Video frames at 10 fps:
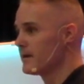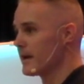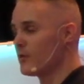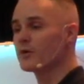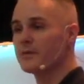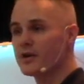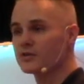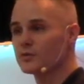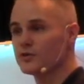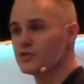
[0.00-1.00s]
And I want to be
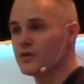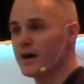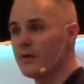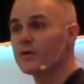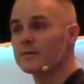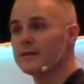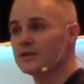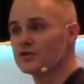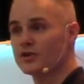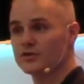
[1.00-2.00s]
honest with you, I want to be a
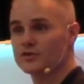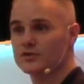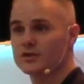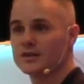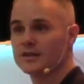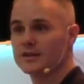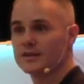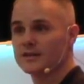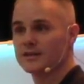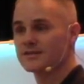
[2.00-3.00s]
church
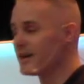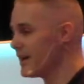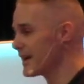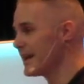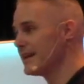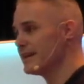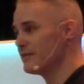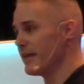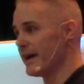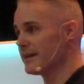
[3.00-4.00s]
that's not like any of
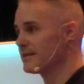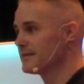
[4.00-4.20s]
that.